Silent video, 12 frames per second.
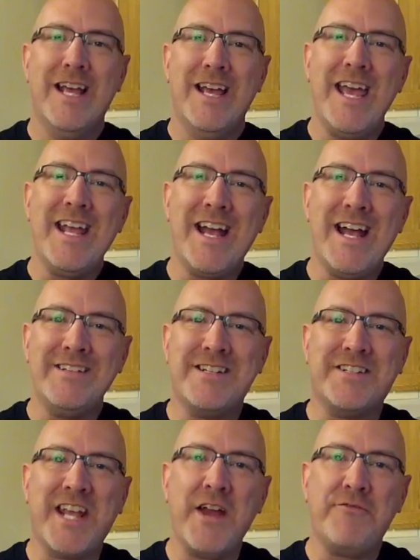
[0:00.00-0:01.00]
Hey guys,
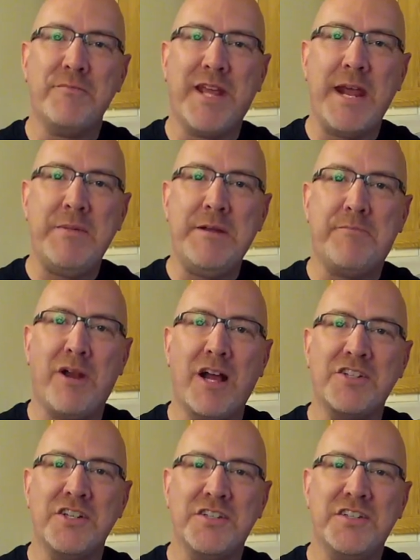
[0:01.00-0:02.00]
it's Ken from KBD
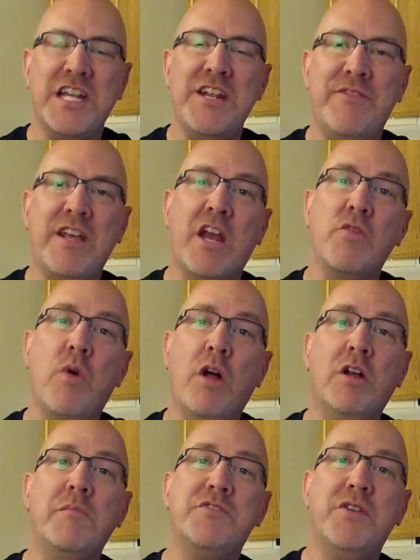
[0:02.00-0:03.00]
Productions TV and
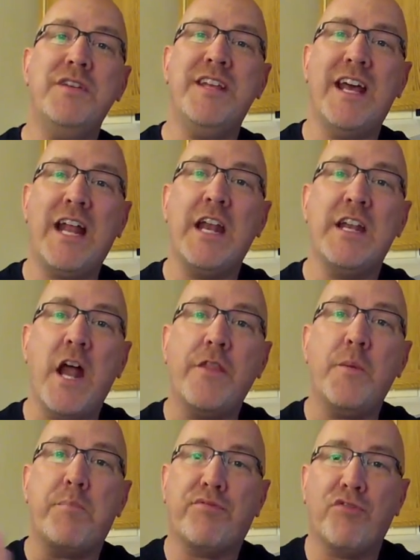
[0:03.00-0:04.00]
welcome to yet
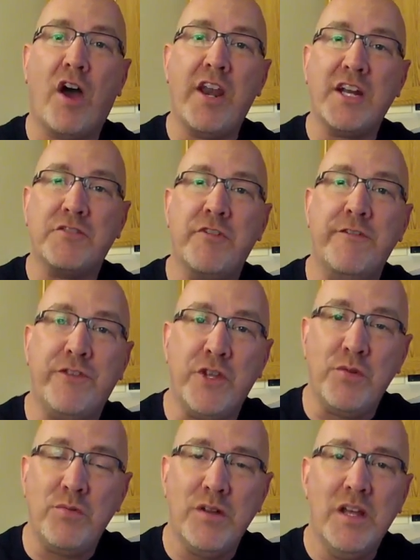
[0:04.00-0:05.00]
another product review.
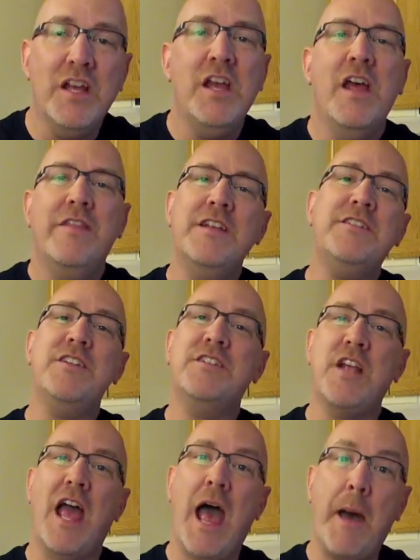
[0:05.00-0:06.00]
This
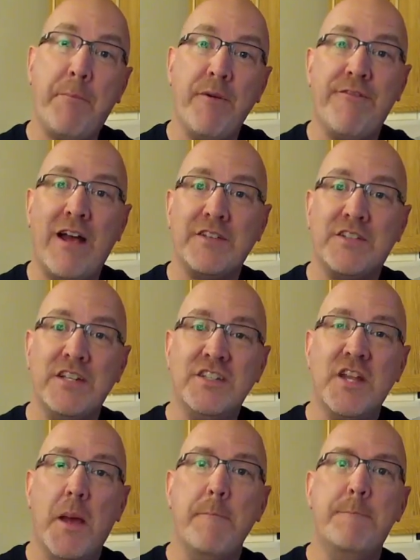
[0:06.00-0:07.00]
is
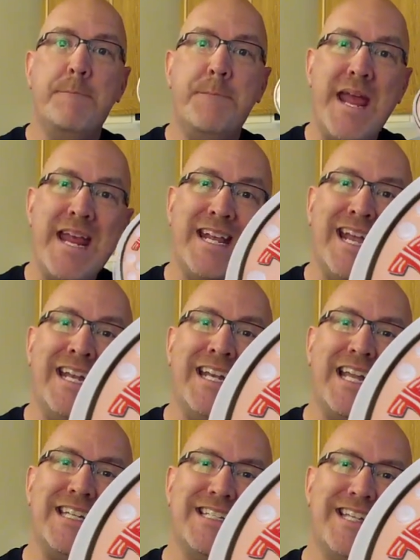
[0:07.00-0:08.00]
effervescent bacon
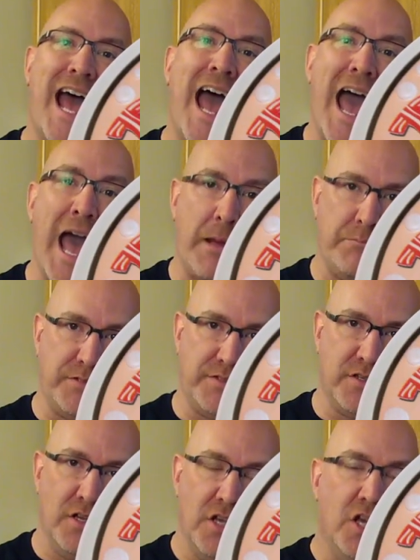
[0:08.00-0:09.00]

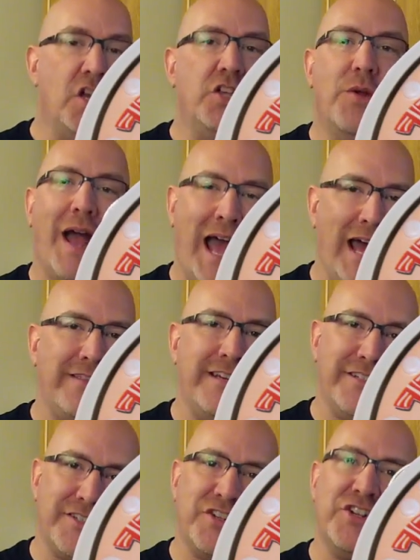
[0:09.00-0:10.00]
tabs. You add
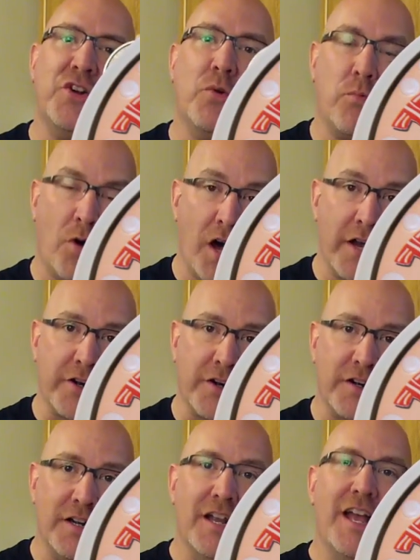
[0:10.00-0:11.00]
these to your
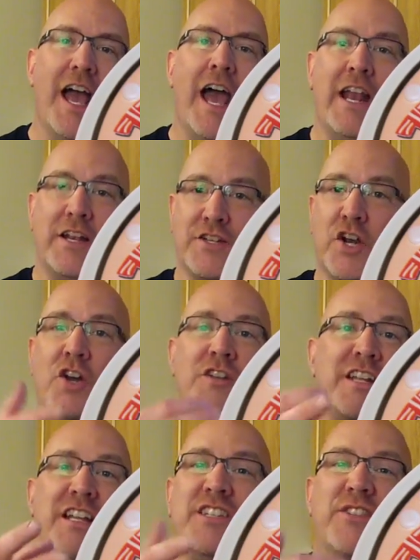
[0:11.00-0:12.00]
water and it
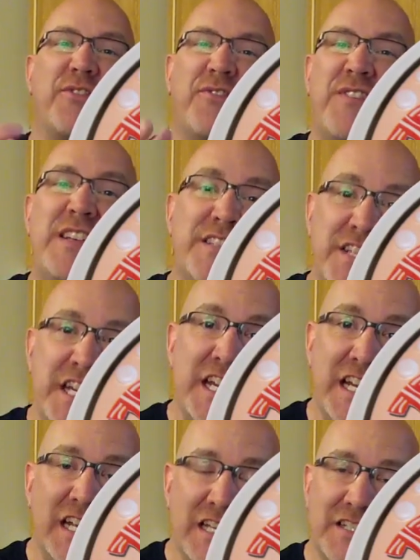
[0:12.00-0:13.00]
turns into
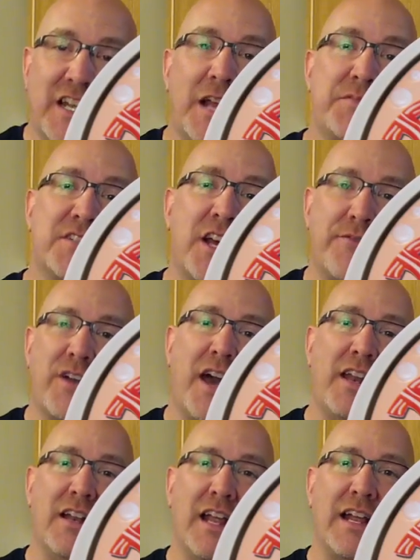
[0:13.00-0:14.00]
fizzy type stuff,
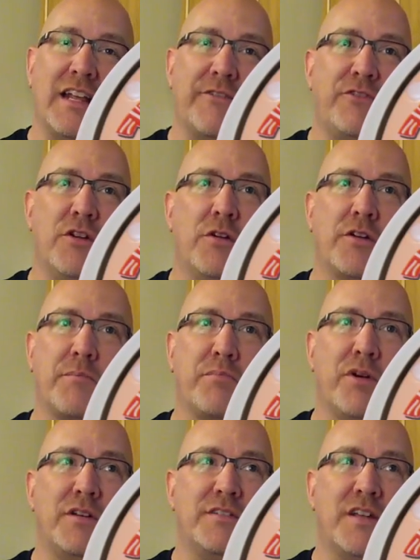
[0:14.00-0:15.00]
kind of like if you were to
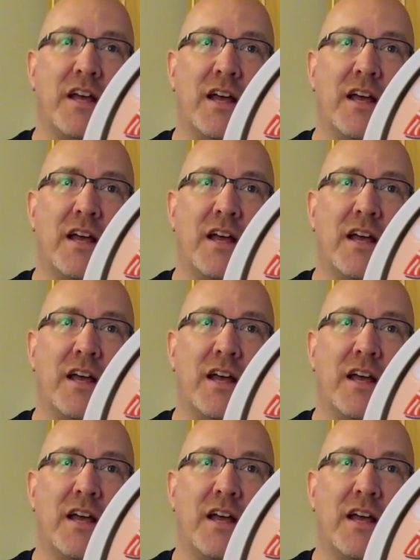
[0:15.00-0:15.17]
put